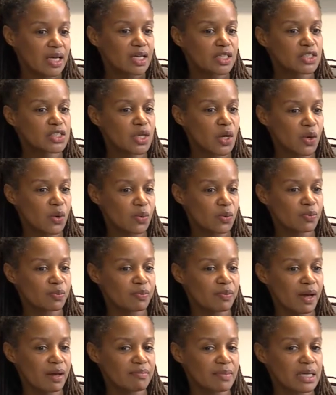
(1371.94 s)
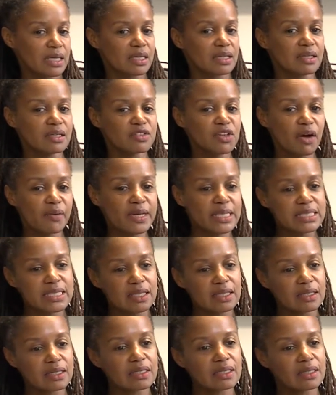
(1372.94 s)
So, I mean, it's always
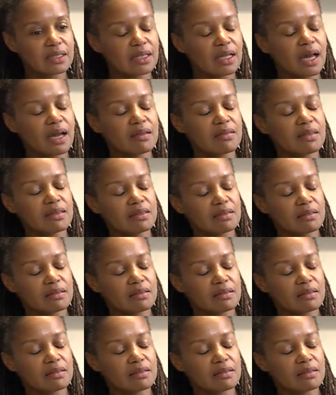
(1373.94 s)
like a